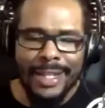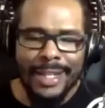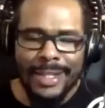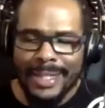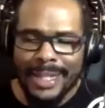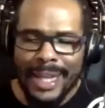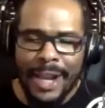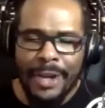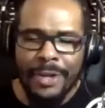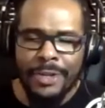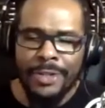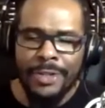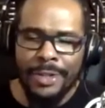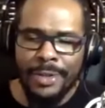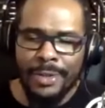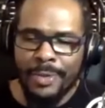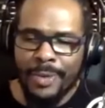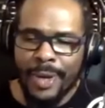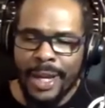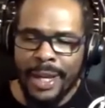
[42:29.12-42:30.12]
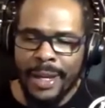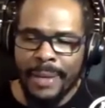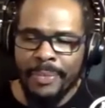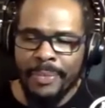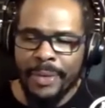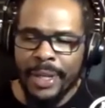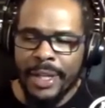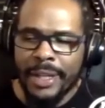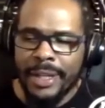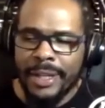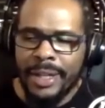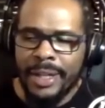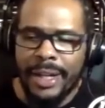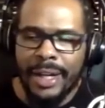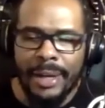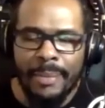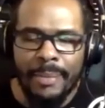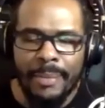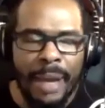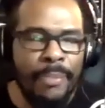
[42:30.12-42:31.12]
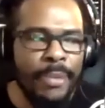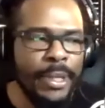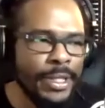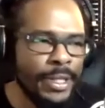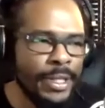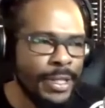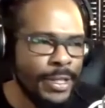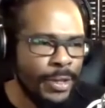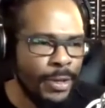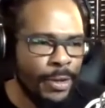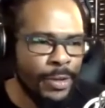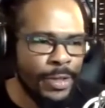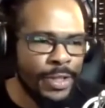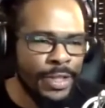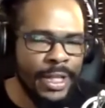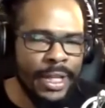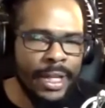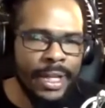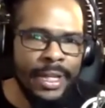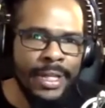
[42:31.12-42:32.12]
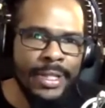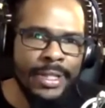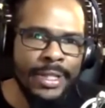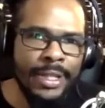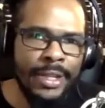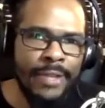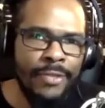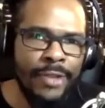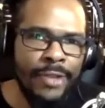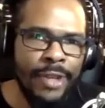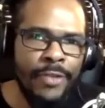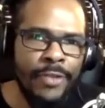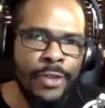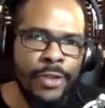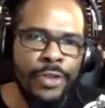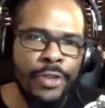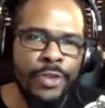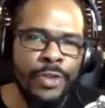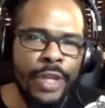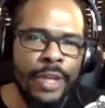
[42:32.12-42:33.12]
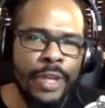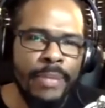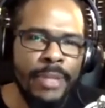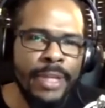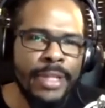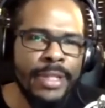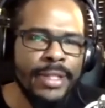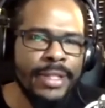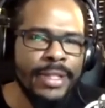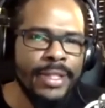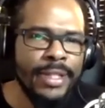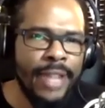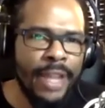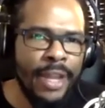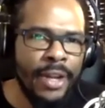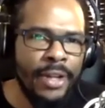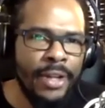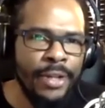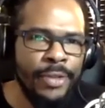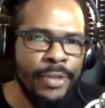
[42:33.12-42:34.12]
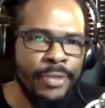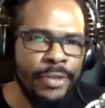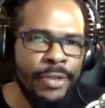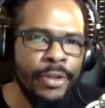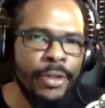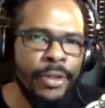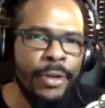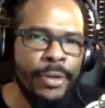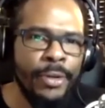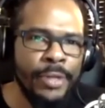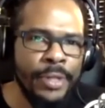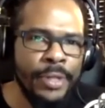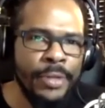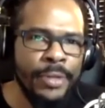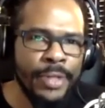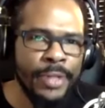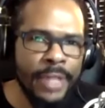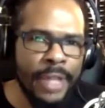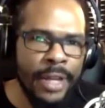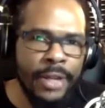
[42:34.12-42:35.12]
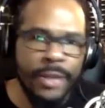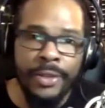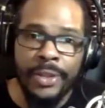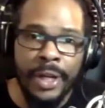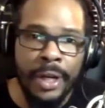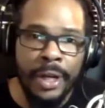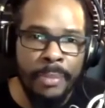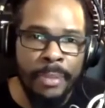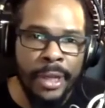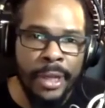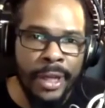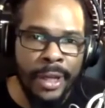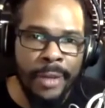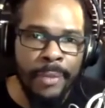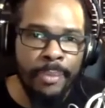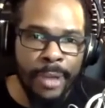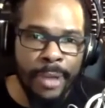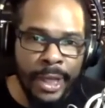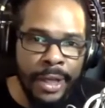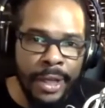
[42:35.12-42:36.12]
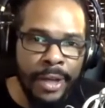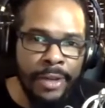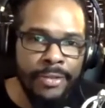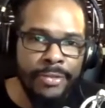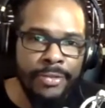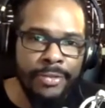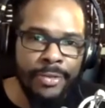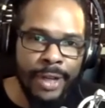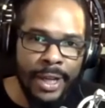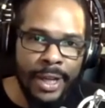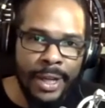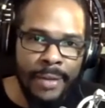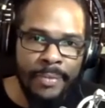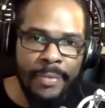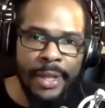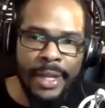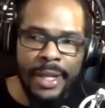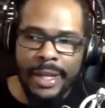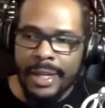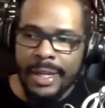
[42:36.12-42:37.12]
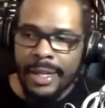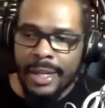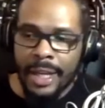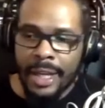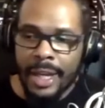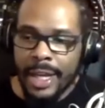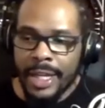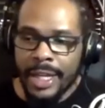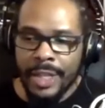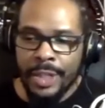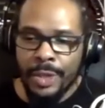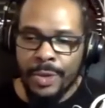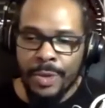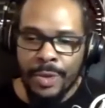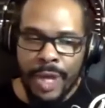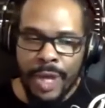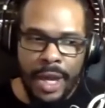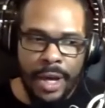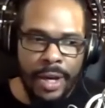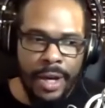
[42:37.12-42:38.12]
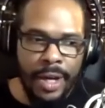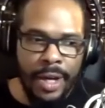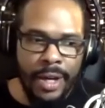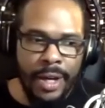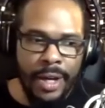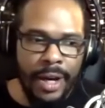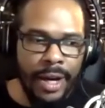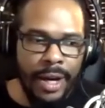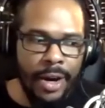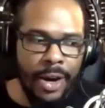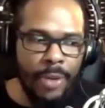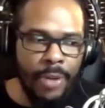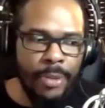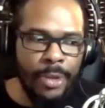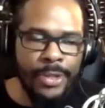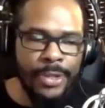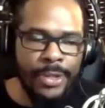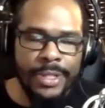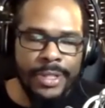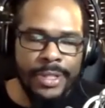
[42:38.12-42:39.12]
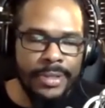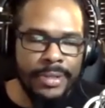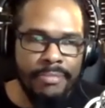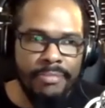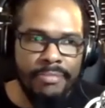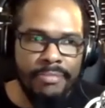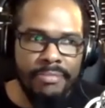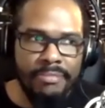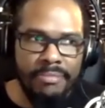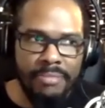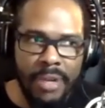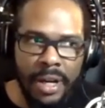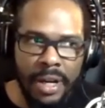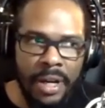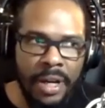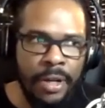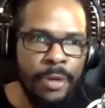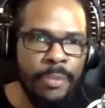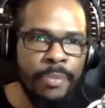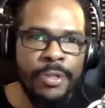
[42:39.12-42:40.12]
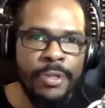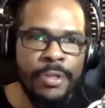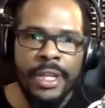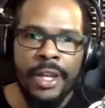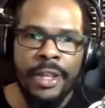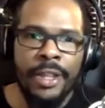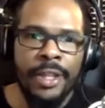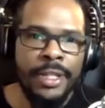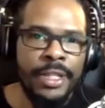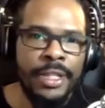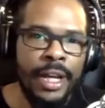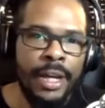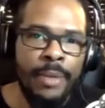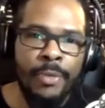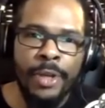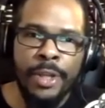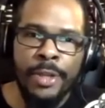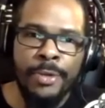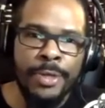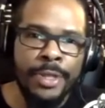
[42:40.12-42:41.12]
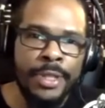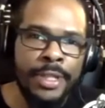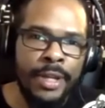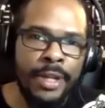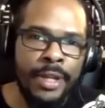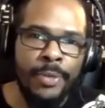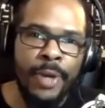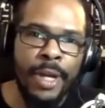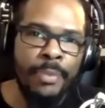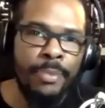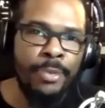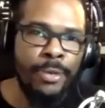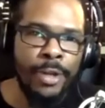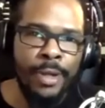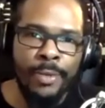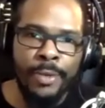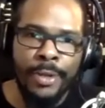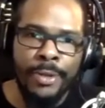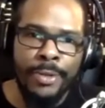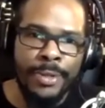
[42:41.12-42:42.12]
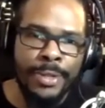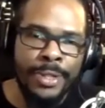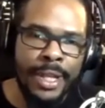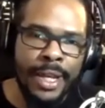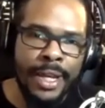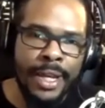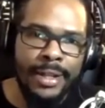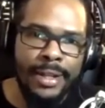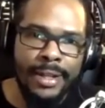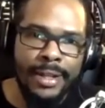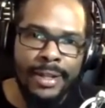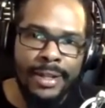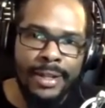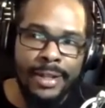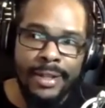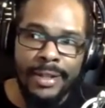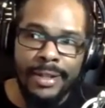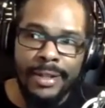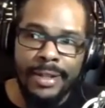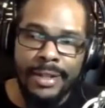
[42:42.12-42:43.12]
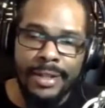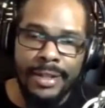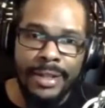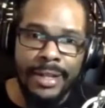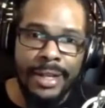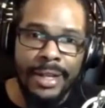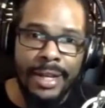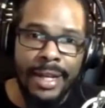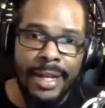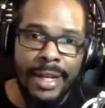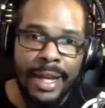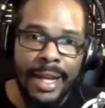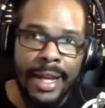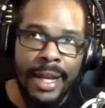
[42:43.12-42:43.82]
scares you, right? Yeah. My business coach says if, if your dream doesn't scare you, if your goals don't scare you, they're not big, big enough, right? Yeah. Eh, you almost 100% of the time when you set a waypoint, when you set an